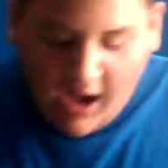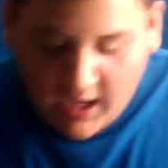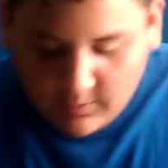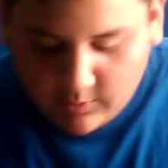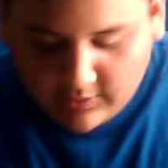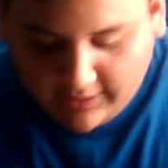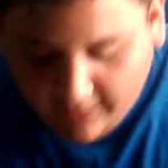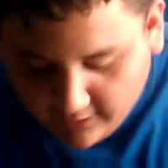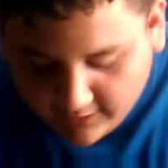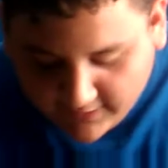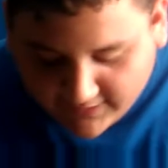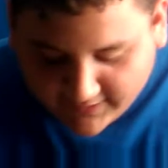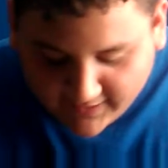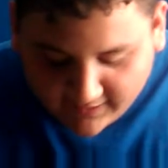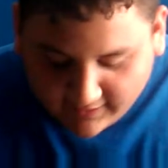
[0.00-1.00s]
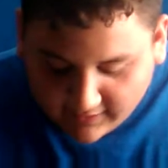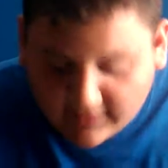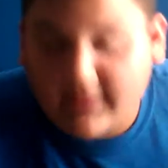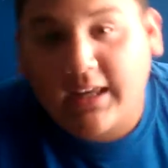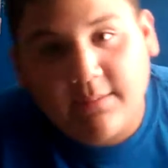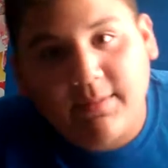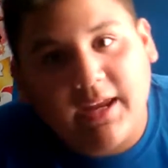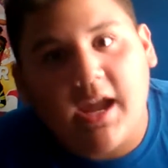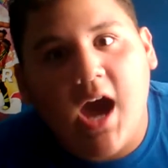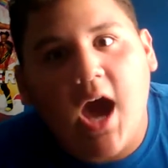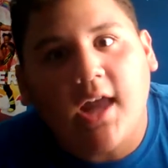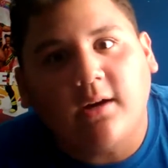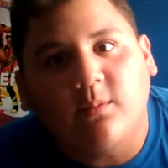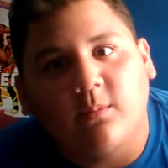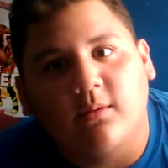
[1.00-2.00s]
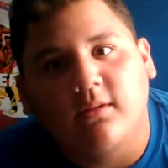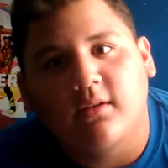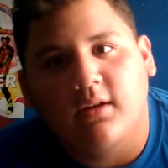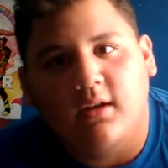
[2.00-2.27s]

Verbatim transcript: I will kill this kid. Let me at him.